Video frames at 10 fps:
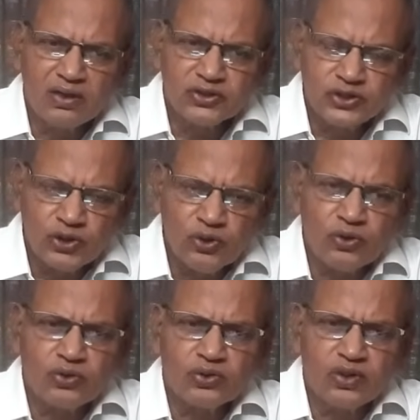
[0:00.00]
show
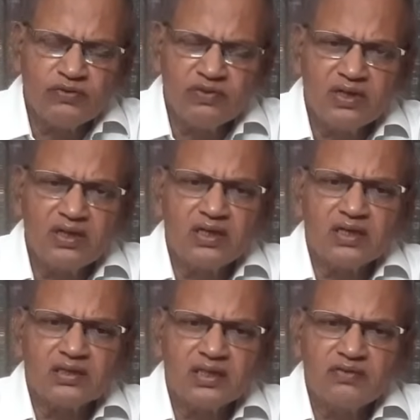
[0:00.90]
to the world
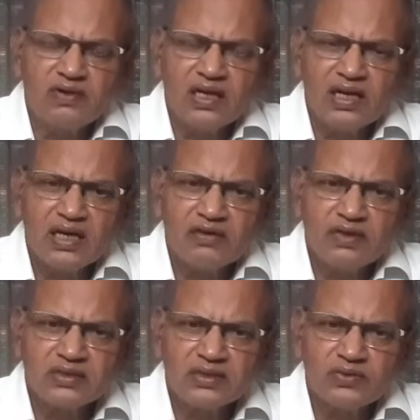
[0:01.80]
that Vallalar
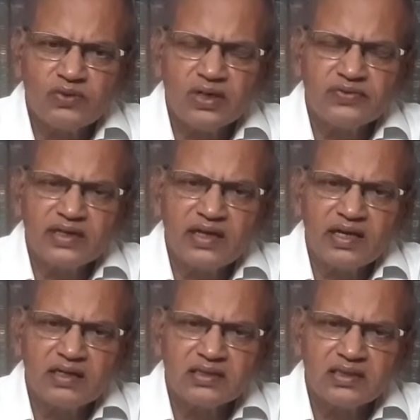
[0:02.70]
was one of the
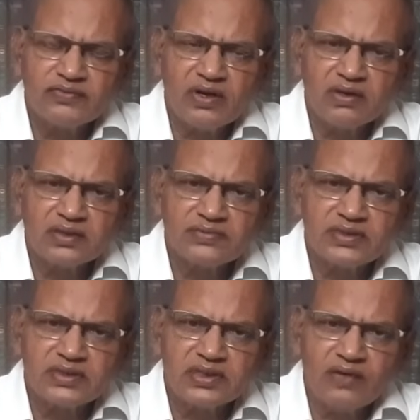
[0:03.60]
greatest
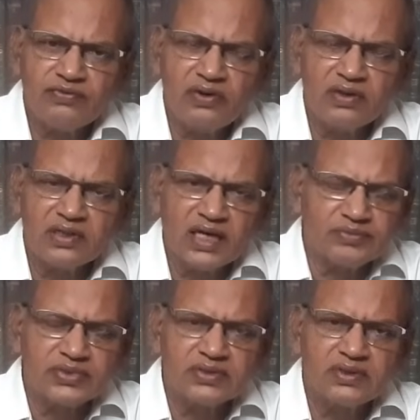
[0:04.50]
philosophers of all
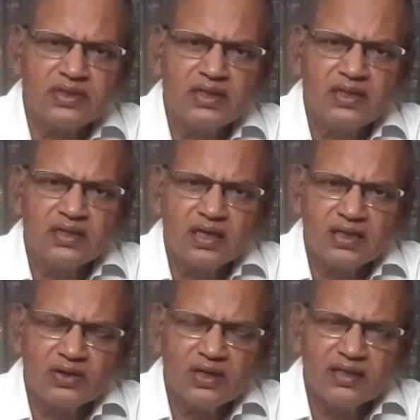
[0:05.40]
times. Not
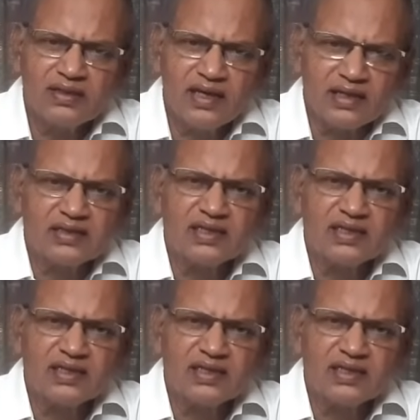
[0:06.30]
only that,